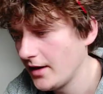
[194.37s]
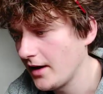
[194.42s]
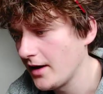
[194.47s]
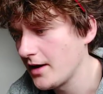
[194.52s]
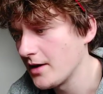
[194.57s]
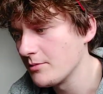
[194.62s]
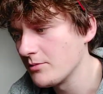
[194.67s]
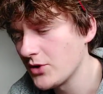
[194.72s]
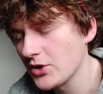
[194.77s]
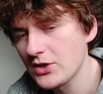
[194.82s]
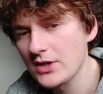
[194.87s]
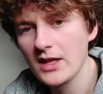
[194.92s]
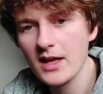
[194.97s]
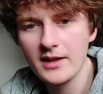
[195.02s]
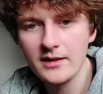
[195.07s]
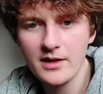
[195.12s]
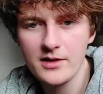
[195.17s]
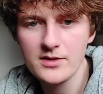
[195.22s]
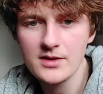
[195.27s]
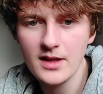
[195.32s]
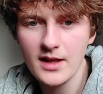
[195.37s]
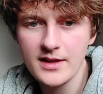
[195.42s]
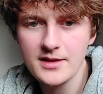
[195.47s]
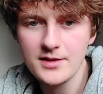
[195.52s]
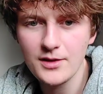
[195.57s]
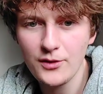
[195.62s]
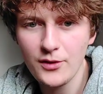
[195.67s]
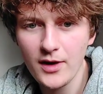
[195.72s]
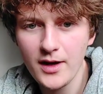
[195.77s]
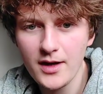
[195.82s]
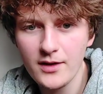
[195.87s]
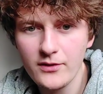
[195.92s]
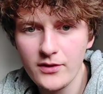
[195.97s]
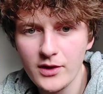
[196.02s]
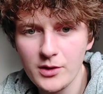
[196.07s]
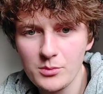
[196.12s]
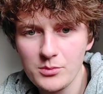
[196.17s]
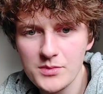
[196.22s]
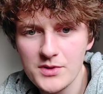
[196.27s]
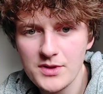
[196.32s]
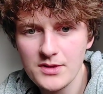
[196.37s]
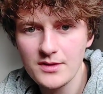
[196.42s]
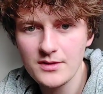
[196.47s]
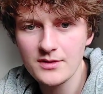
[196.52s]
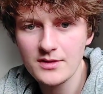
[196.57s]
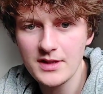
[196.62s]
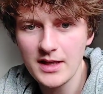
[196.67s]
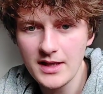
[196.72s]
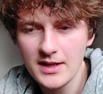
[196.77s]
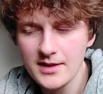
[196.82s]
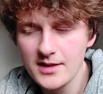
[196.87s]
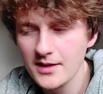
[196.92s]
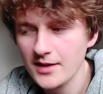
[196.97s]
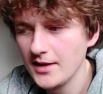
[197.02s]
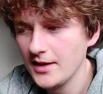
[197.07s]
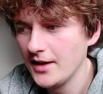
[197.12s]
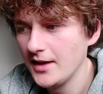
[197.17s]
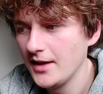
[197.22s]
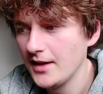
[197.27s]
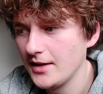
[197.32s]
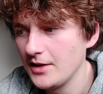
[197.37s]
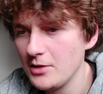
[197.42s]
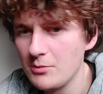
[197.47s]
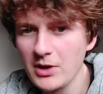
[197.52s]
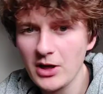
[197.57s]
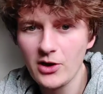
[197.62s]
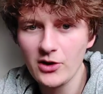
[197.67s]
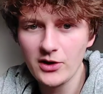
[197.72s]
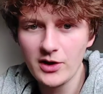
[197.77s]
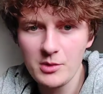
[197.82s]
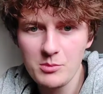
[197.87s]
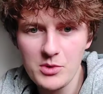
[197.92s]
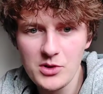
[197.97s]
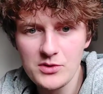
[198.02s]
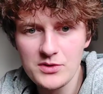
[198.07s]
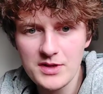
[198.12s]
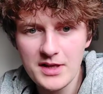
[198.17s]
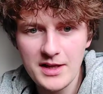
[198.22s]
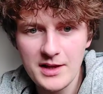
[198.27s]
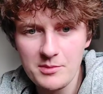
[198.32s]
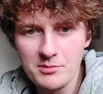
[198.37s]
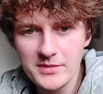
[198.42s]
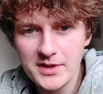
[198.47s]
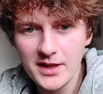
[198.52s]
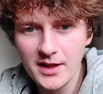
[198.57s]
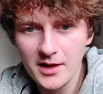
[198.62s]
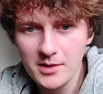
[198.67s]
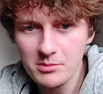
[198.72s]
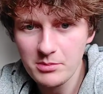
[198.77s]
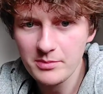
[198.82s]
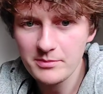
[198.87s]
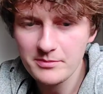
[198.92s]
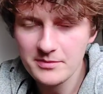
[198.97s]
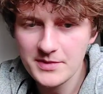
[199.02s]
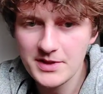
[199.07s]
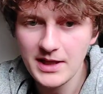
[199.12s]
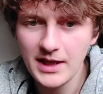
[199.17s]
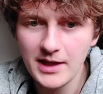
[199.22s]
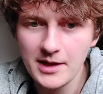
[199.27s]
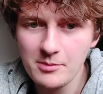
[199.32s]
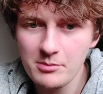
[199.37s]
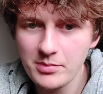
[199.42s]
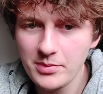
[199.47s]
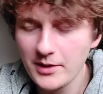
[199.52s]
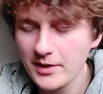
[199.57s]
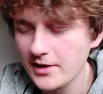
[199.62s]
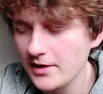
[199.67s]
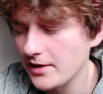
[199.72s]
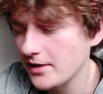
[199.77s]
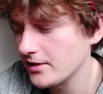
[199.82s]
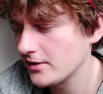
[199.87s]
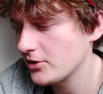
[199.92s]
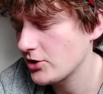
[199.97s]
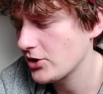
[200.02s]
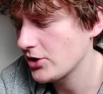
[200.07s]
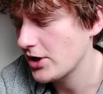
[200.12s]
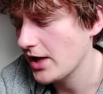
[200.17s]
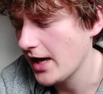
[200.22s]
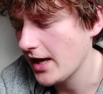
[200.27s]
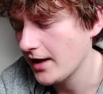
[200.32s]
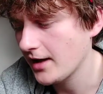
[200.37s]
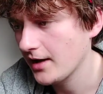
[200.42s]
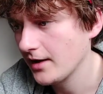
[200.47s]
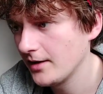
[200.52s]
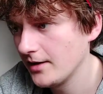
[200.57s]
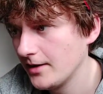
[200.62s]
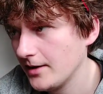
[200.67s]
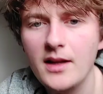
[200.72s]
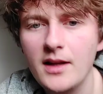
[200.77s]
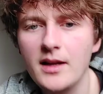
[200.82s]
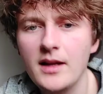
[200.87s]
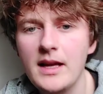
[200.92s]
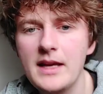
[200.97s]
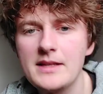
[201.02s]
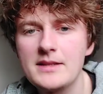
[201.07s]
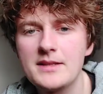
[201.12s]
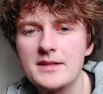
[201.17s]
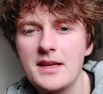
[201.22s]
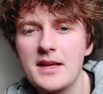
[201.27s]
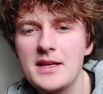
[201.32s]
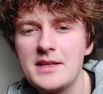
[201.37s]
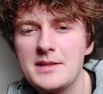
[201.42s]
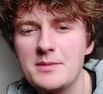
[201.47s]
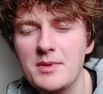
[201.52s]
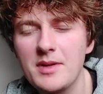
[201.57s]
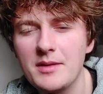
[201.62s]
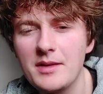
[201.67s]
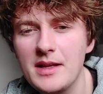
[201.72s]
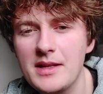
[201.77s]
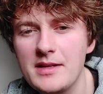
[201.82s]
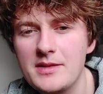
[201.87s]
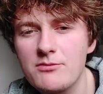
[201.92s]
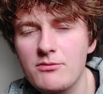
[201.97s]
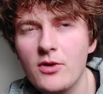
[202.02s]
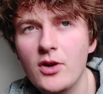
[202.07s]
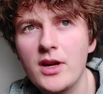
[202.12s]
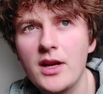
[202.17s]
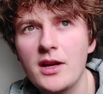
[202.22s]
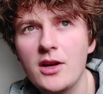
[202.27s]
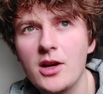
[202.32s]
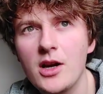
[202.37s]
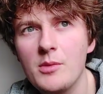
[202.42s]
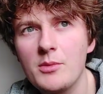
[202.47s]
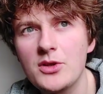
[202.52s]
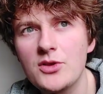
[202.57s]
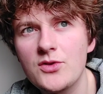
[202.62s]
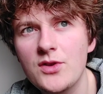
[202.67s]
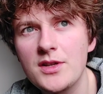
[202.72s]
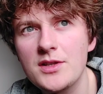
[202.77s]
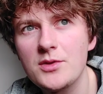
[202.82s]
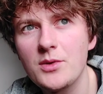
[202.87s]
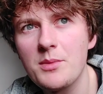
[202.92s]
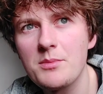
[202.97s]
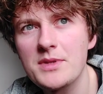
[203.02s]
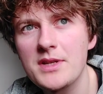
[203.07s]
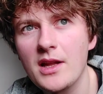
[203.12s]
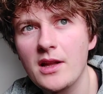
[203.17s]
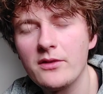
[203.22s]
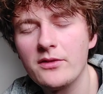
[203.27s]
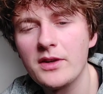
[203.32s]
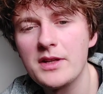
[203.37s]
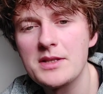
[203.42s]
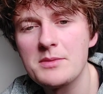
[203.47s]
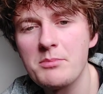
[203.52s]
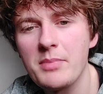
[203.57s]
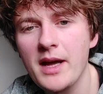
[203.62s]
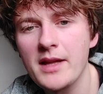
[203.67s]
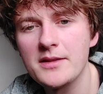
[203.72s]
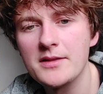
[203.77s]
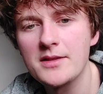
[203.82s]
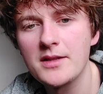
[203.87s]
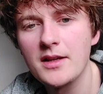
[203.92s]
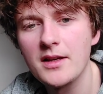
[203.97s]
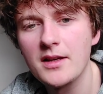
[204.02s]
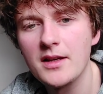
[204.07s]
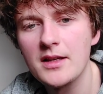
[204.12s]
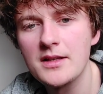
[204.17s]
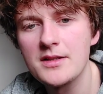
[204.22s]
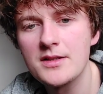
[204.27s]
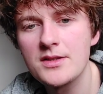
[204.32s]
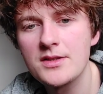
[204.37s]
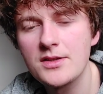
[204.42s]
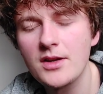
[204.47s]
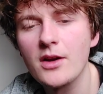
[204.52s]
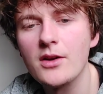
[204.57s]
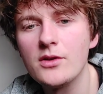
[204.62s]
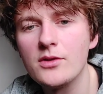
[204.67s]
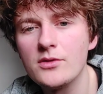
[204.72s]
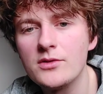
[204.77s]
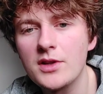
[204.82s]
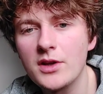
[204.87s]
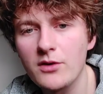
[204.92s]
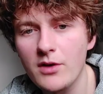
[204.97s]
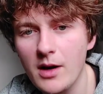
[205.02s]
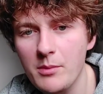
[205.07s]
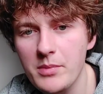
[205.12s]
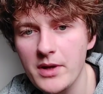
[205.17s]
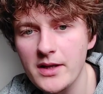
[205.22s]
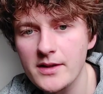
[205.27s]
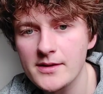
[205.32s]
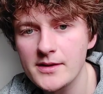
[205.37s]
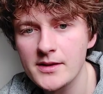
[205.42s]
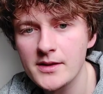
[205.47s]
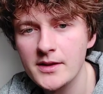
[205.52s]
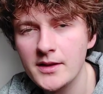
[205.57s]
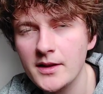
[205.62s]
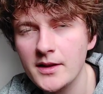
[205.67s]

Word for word: um, just like those later Craig films did. You belong in a museum type type uh, shtick his his his running commentary to himself and his banter is so decrepit.